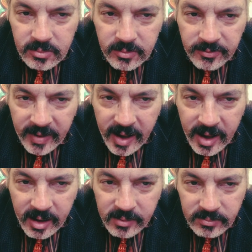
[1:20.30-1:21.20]

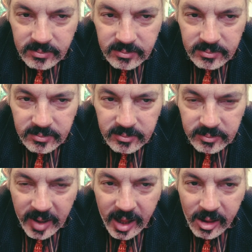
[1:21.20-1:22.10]
fan
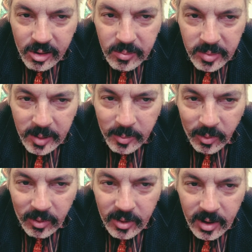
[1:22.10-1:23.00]
base
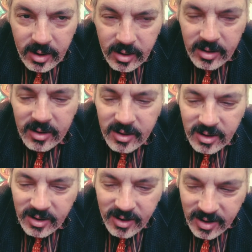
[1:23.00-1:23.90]
people.
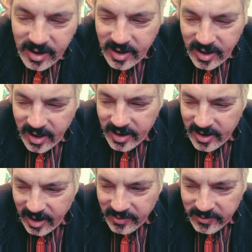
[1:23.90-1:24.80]

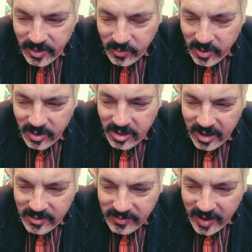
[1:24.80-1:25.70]
I feel weird
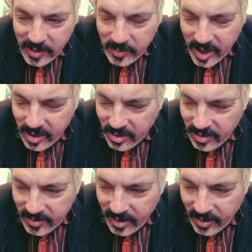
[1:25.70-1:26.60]
saying fan base.
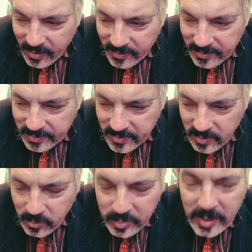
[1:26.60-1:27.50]

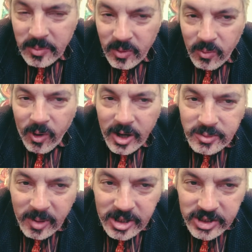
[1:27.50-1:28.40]
People who watch
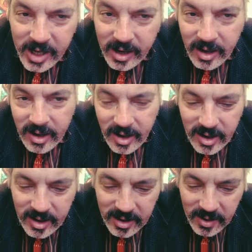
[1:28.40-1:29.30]
my shit,
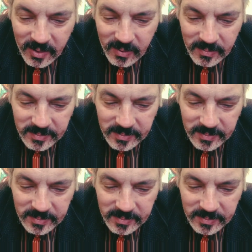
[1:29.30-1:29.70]
you